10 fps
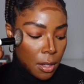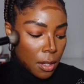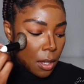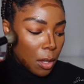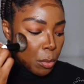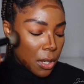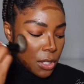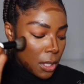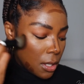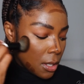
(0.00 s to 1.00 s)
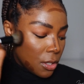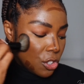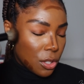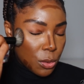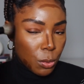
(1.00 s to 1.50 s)
a brush that does
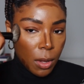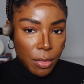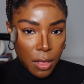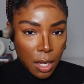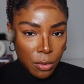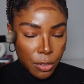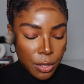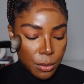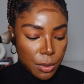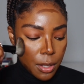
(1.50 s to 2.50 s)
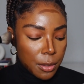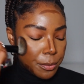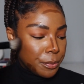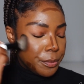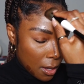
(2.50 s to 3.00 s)
just one thing for you, you know?
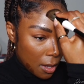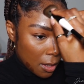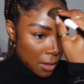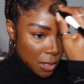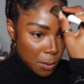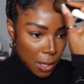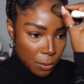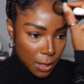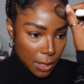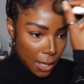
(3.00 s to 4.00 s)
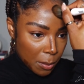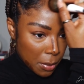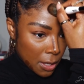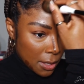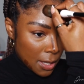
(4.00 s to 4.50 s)
This one I really like
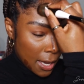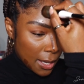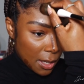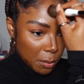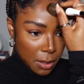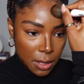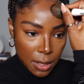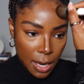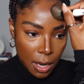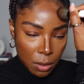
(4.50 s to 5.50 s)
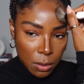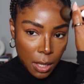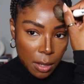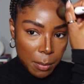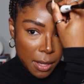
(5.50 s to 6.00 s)
because I can blend out
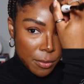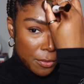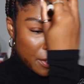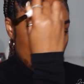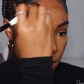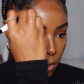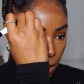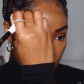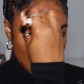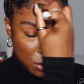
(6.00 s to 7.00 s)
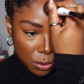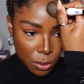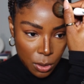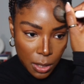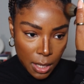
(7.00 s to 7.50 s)
like my face
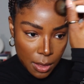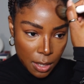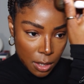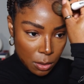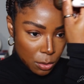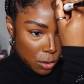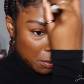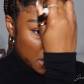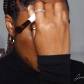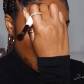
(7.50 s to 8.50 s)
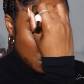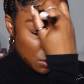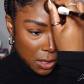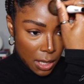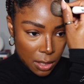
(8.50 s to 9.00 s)
contour and then also my nose
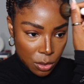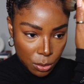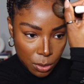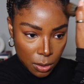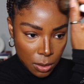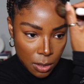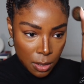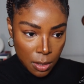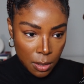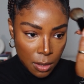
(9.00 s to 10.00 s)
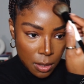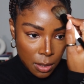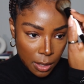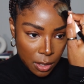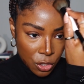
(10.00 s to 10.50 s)
contour,
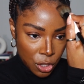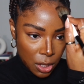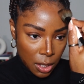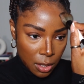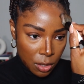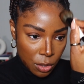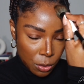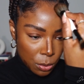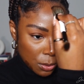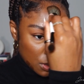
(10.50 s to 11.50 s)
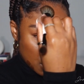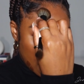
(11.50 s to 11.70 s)
like the cheek and the nose. So I